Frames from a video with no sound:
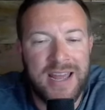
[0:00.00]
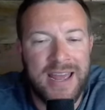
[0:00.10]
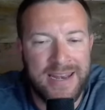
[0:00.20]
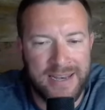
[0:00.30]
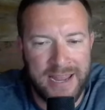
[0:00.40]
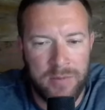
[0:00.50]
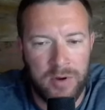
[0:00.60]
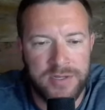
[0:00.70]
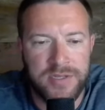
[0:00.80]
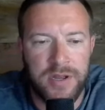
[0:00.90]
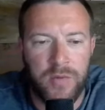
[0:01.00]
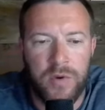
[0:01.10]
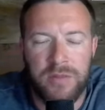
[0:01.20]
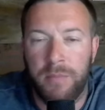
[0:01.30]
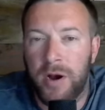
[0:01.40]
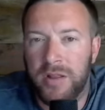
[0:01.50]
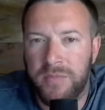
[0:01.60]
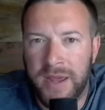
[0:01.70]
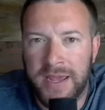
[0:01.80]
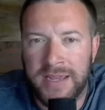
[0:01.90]
and labors with birth
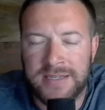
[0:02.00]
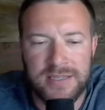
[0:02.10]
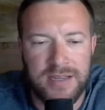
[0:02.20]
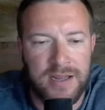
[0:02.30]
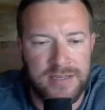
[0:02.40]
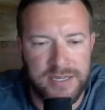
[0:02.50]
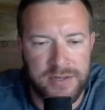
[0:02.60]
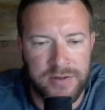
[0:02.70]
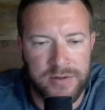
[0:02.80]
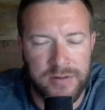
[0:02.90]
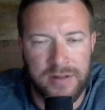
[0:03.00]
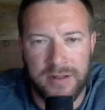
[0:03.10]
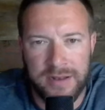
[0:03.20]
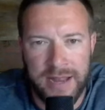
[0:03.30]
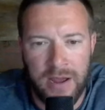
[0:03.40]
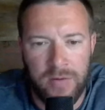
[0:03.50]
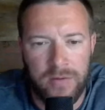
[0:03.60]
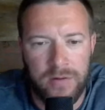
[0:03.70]
pangs until now.